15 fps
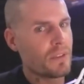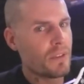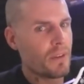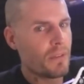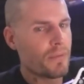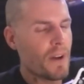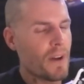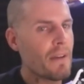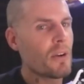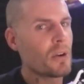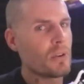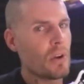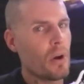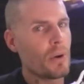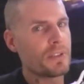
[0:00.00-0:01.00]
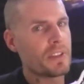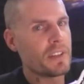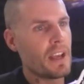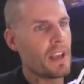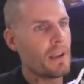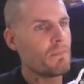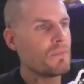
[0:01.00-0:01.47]
$500 a
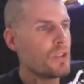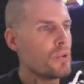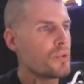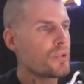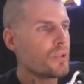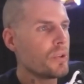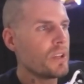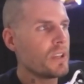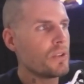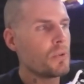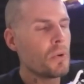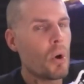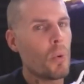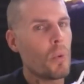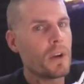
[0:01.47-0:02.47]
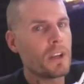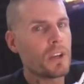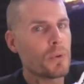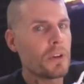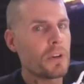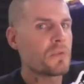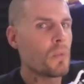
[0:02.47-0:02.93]
day, usually you don't want to
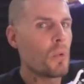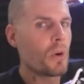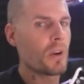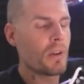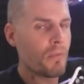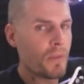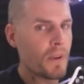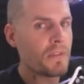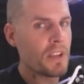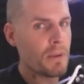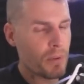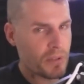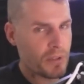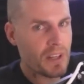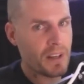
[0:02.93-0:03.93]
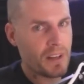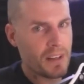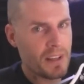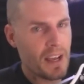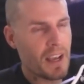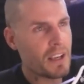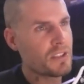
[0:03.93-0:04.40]
increase more than 50% in a
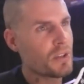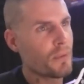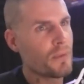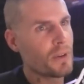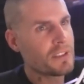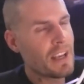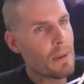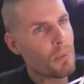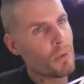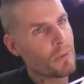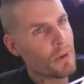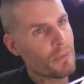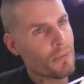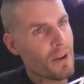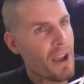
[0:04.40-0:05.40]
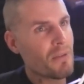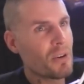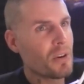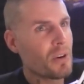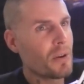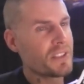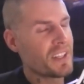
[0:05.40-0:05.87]
day. So for example, if we're at
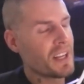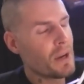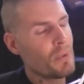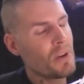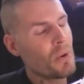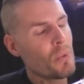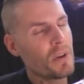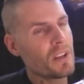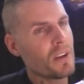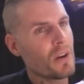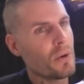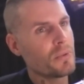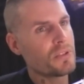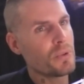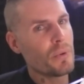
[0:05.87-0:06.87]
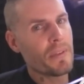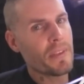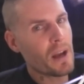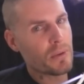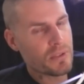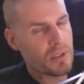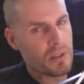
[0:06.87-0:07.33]
$500 a day, we don't want to go to $1,000
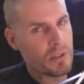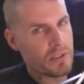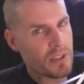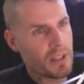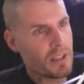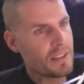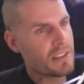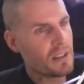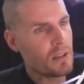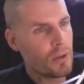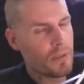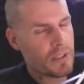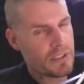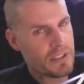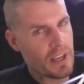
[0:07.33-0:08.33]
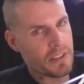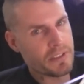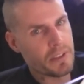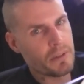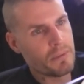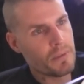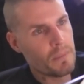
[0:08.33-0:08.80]
a day. It's a little excessive.